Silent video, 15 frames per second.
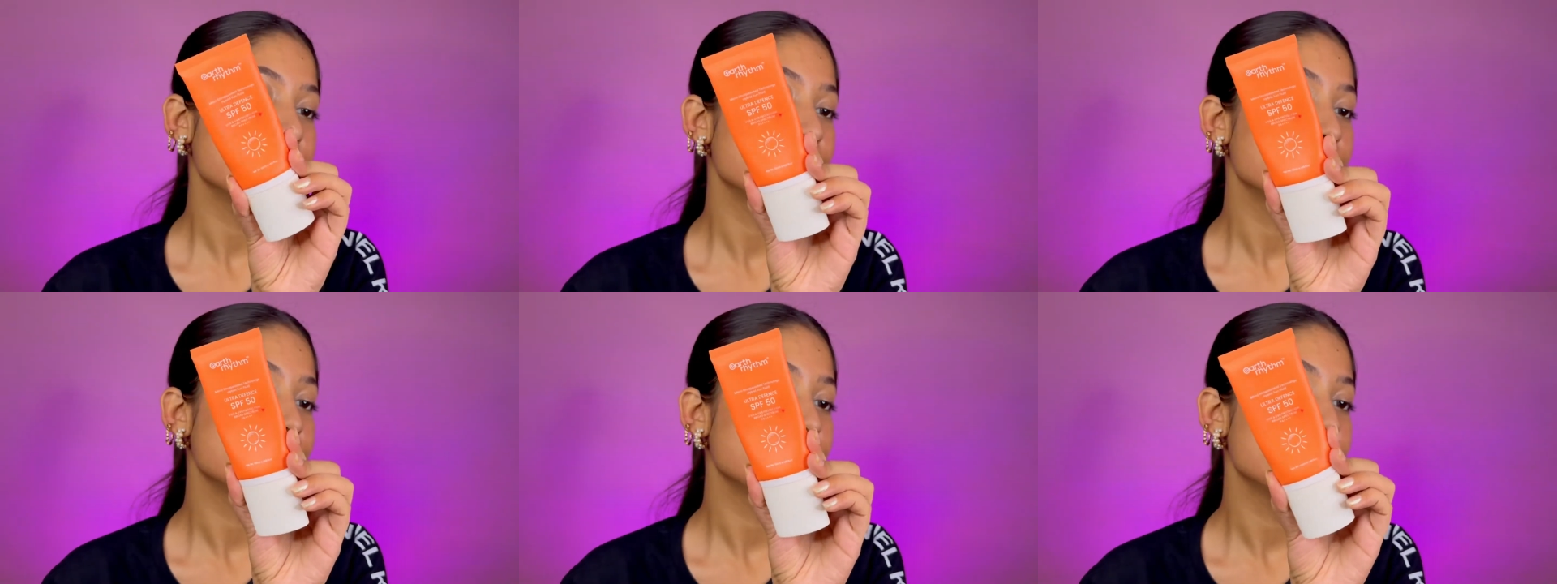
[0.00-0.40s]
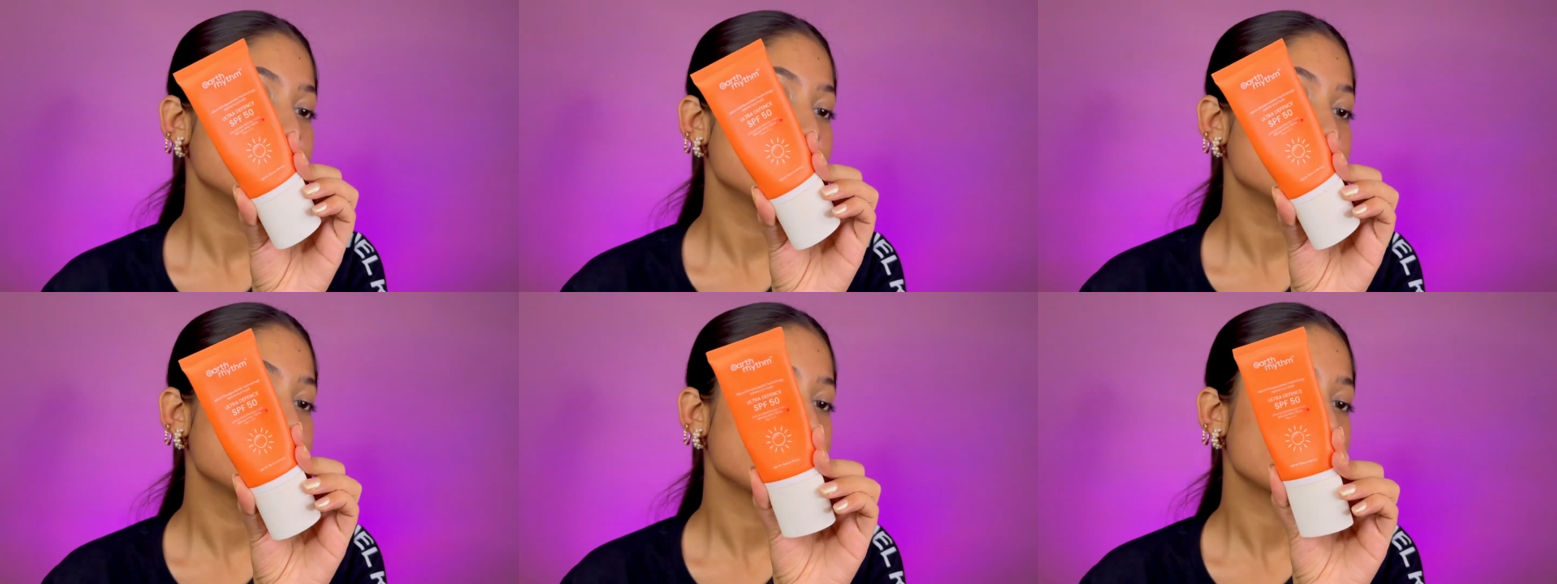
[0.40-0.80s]
see that
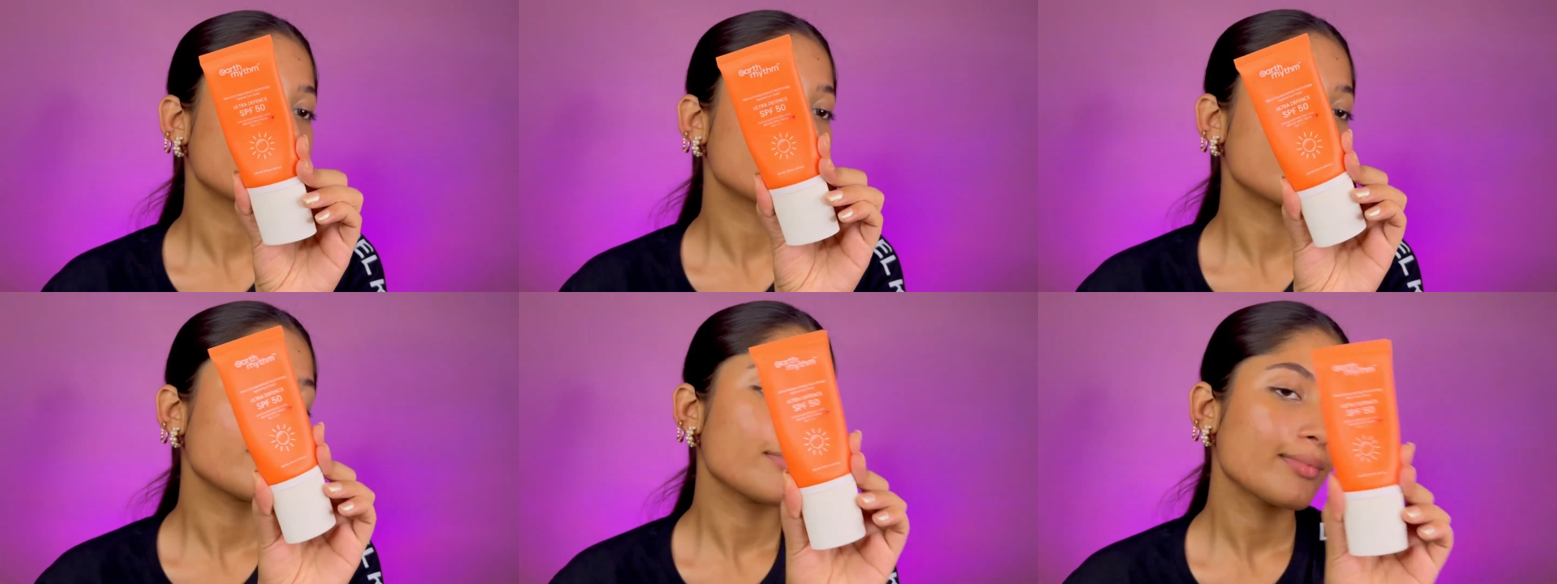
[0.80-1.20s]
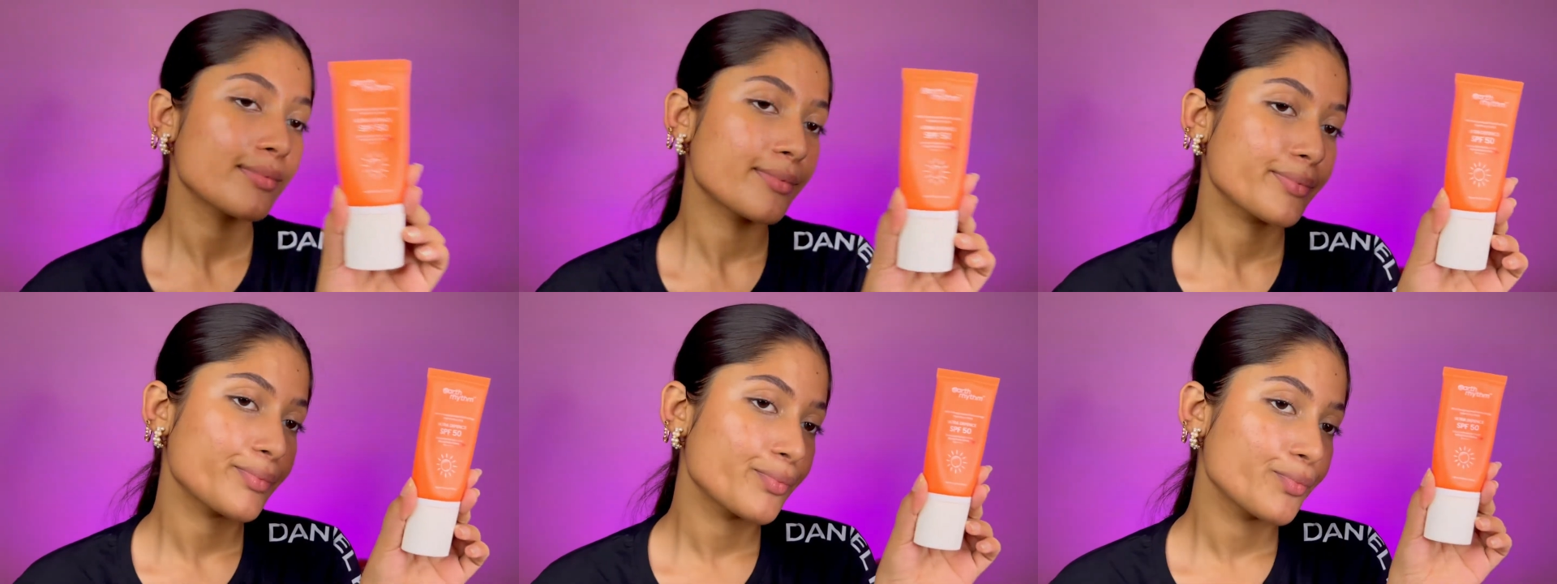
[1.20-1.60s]
it gives me a
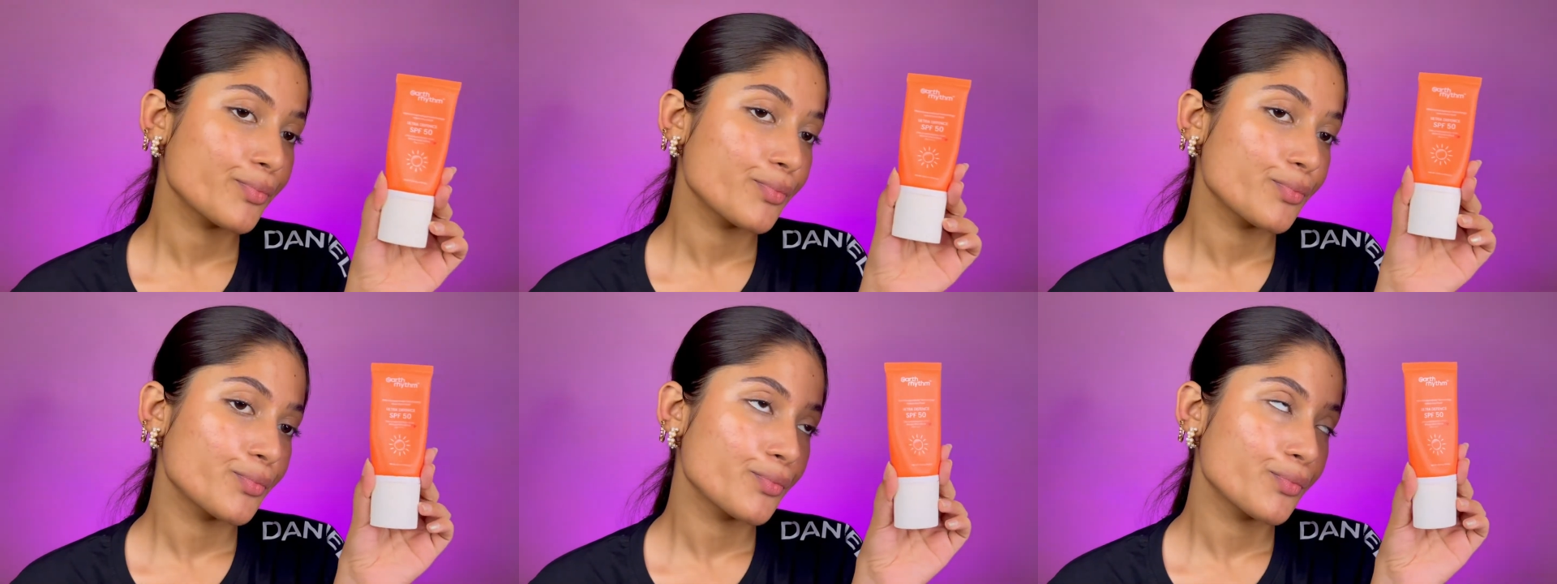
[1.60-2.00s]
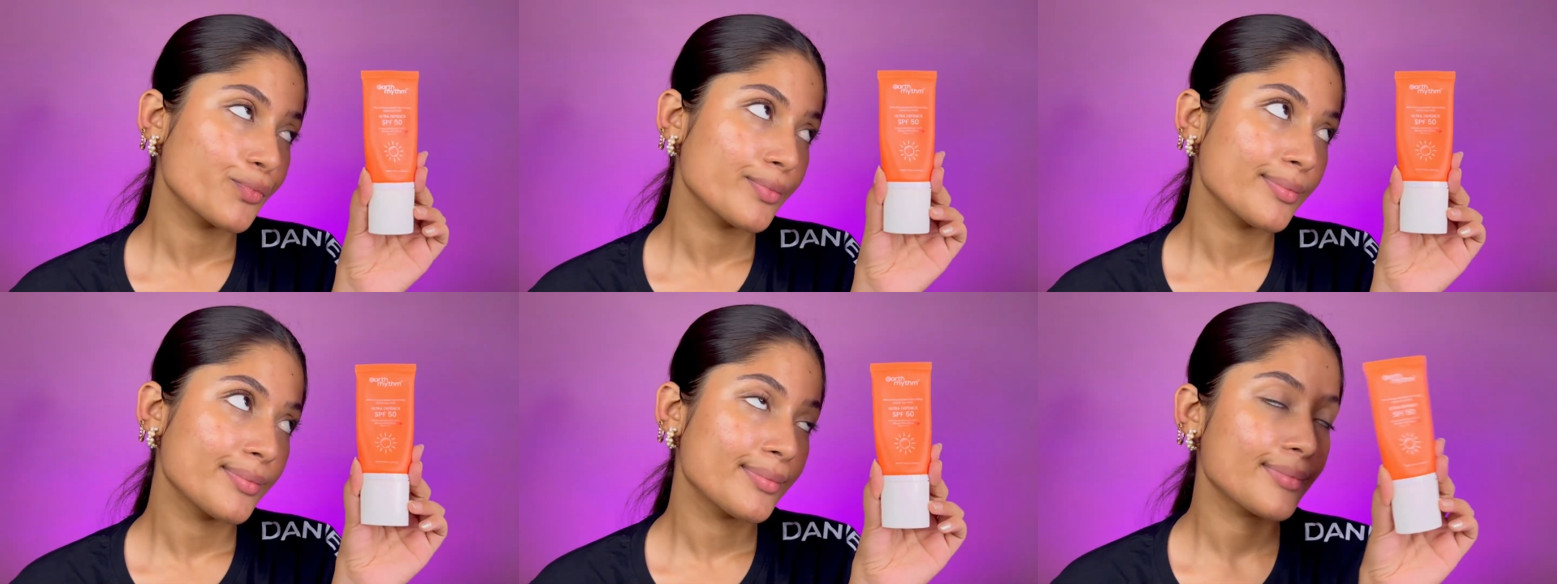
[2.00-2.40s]
really
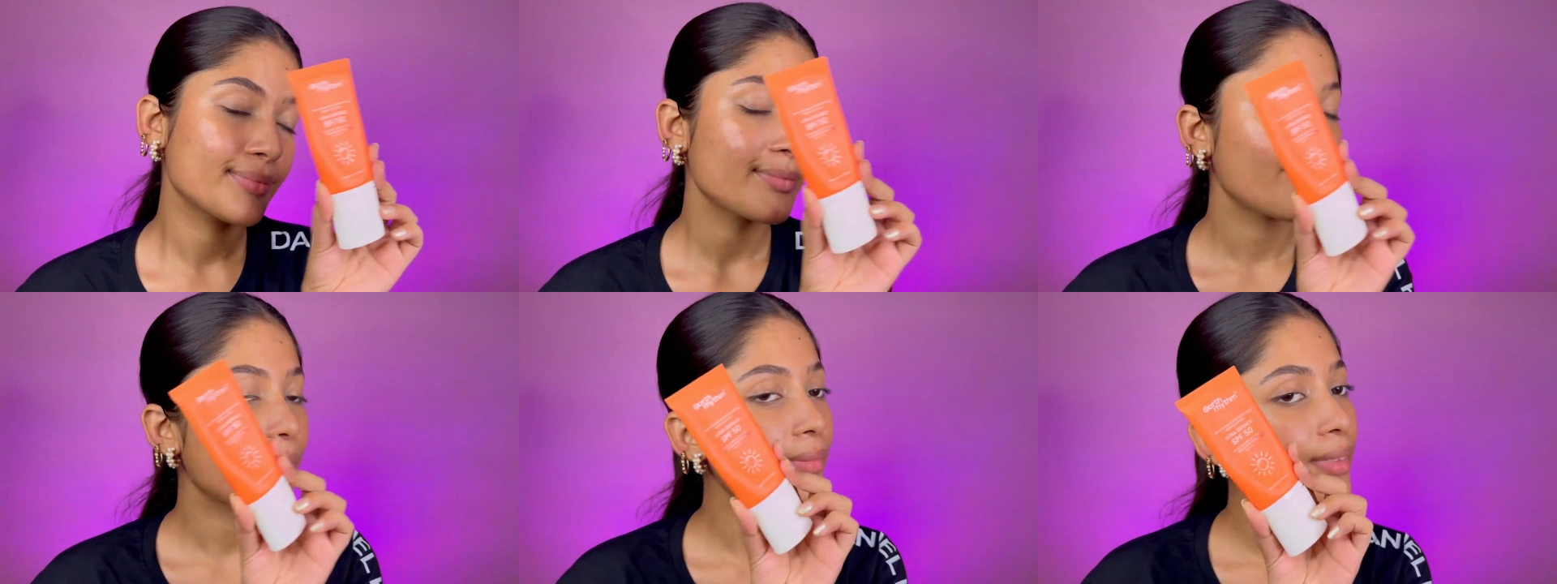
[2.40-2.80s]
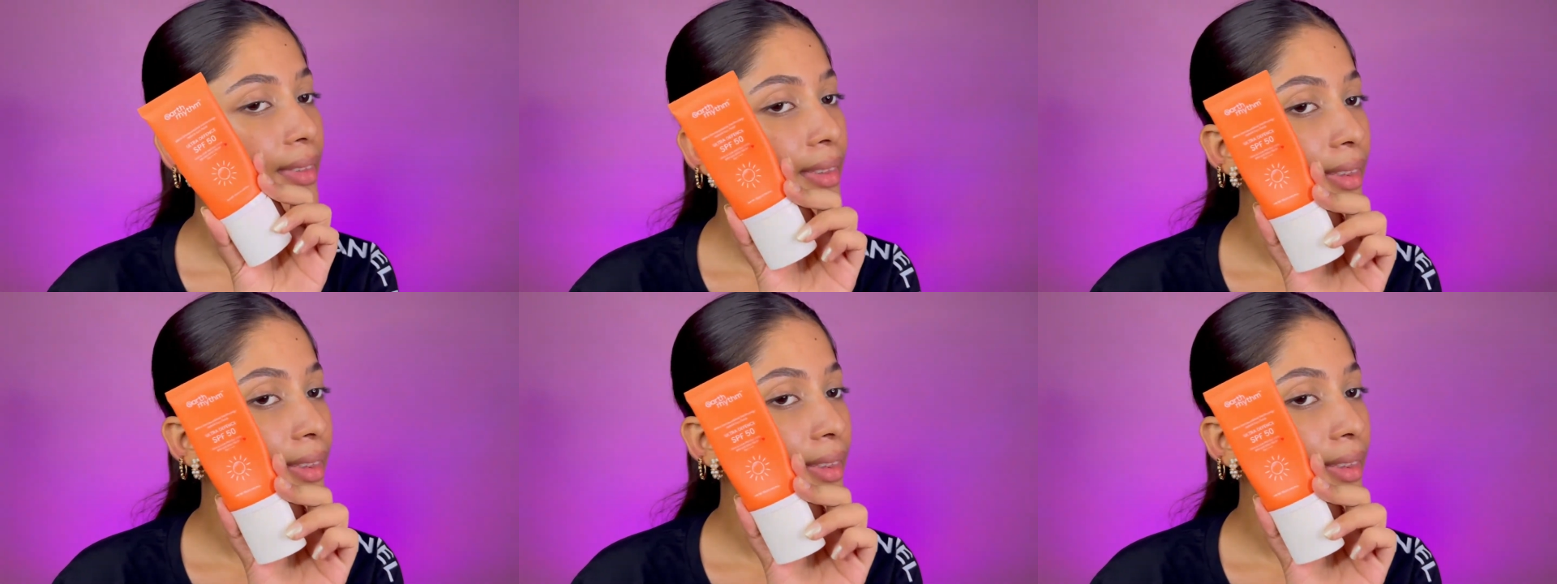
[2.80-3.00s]
cute